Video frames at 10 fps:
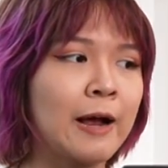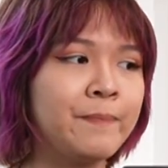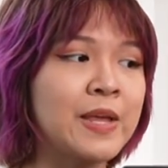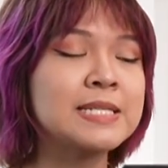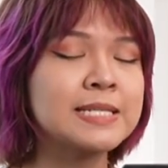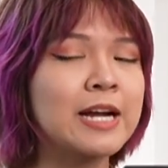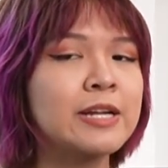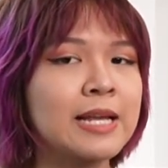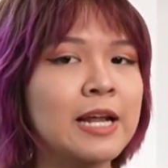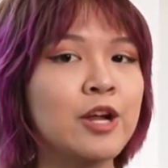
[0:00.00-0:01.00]
Necessary
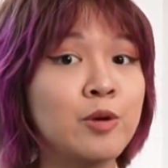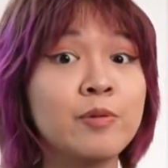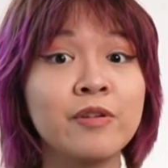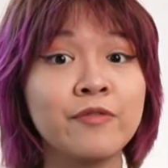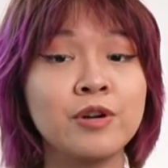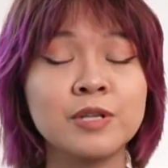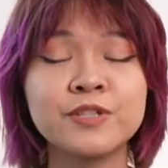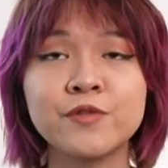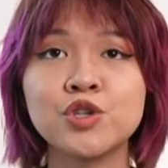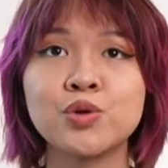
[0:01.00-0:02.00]
talaga yung peripherals,
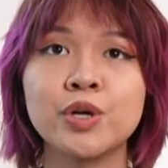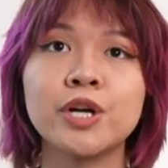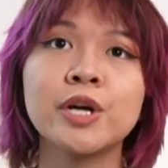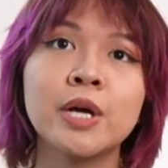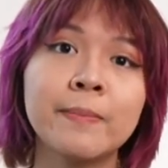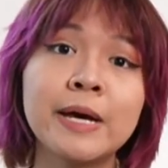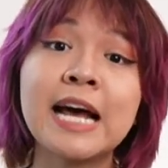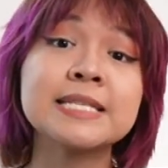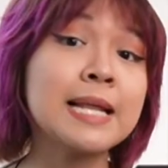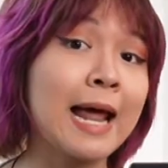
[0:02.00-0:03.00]
for sure. But
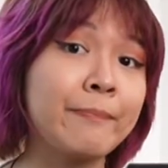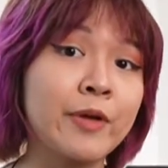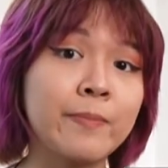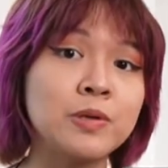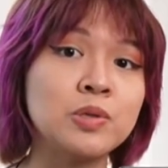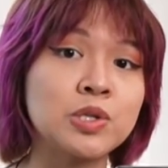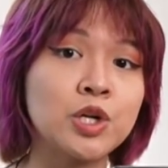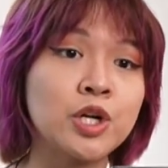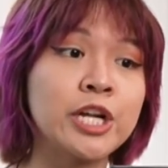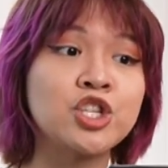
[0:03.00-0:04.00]
as a laptop
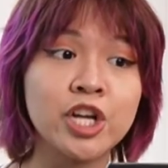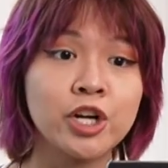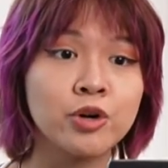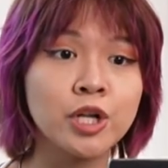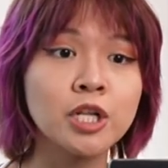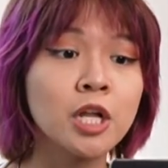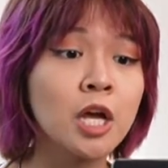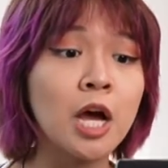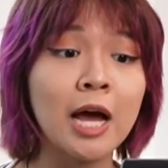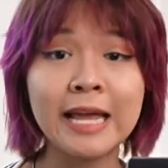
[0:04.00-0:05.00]
user in general,
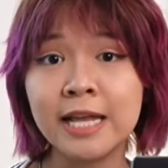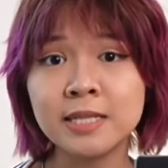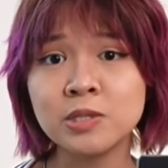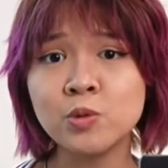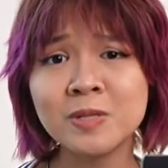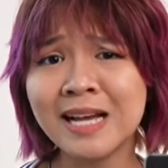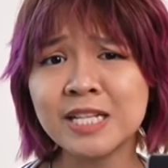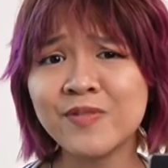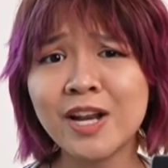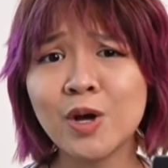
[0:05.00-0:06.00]
again, super
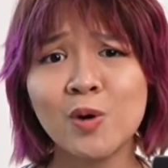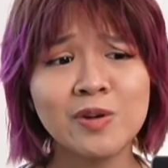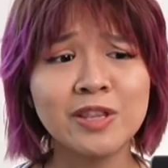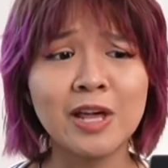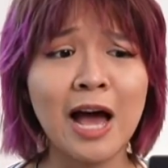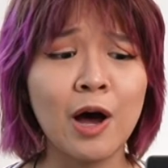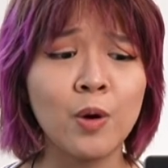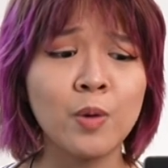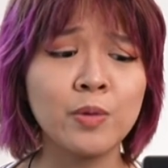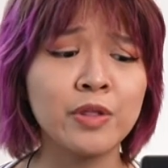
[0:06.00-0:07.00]
satisfied ako with
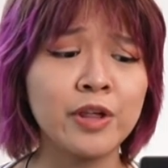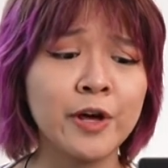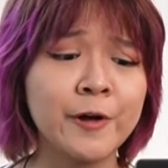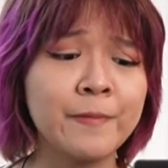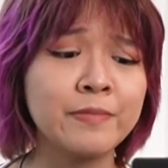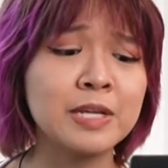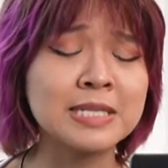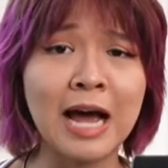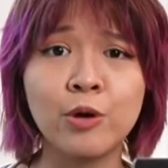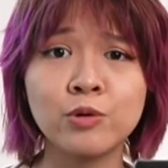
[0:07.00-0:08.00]
how the
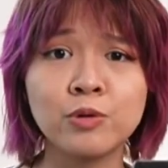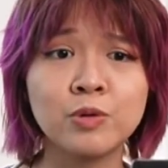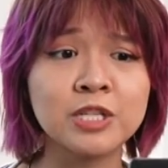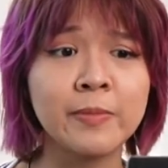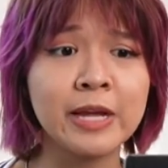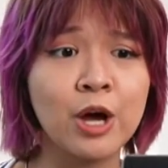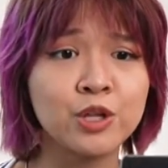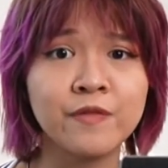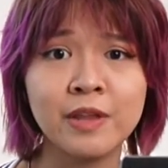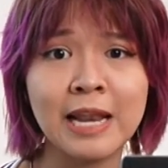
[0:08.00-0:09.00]
sound was coming
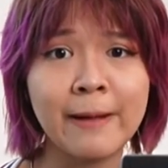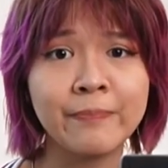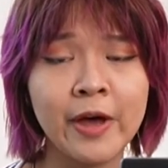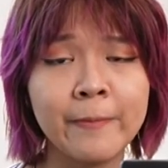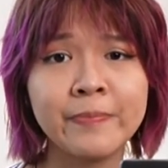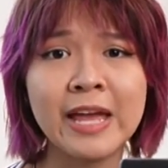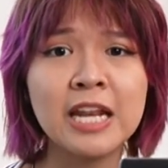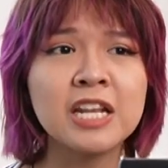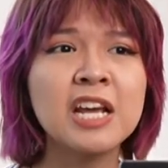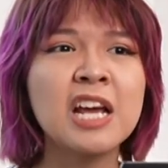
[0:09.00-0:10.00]
out of the laptop.
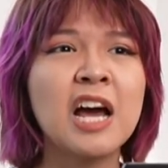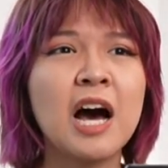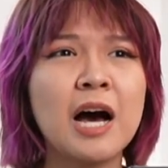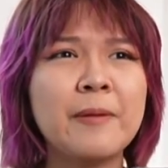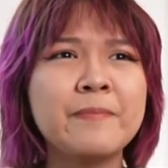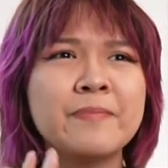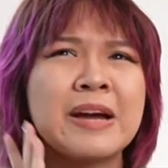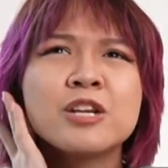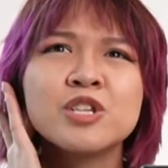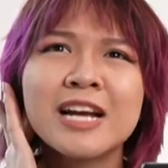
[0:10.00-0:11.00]
And
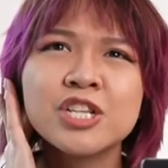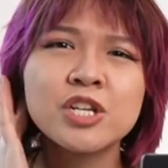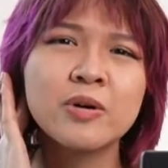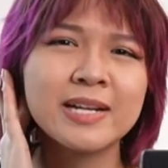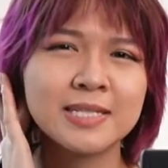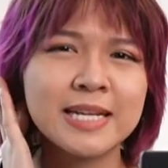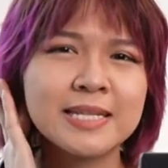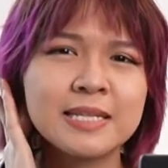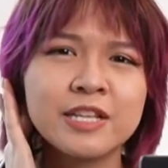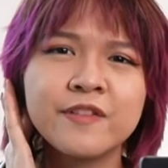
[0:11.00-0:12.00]
my ears are actually quite
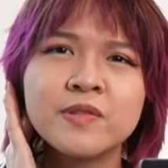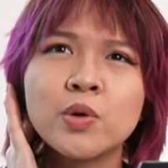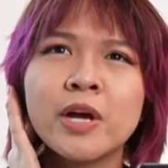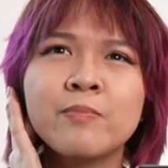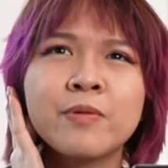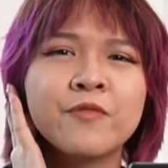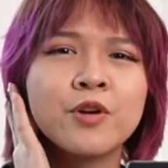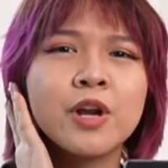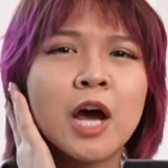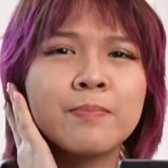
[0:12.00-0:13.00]
sensitive, so I prefer
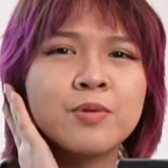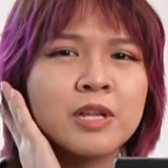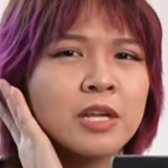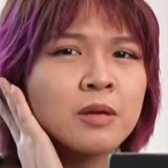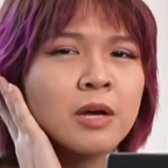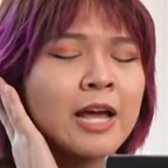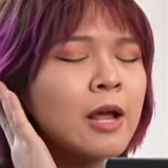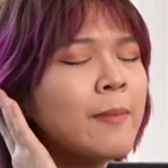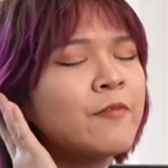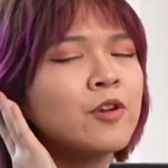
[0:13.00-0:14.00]
not
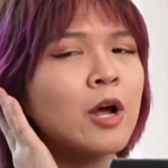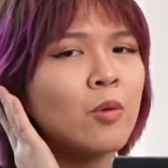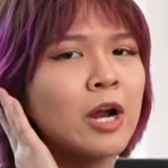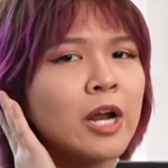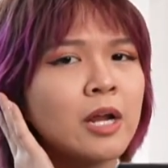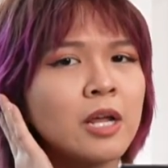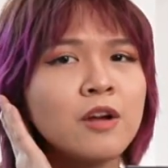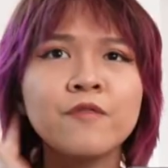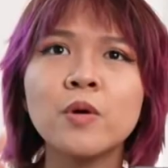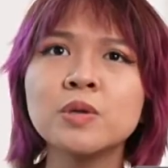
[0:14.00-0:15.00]
wearing
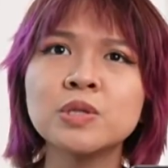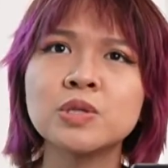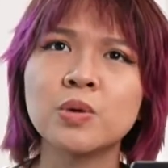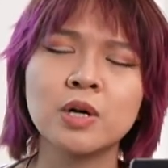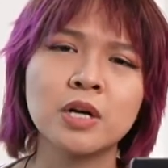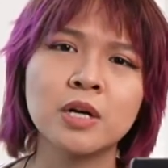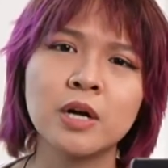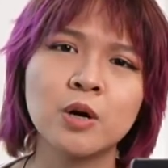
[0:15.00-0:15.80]
earphones or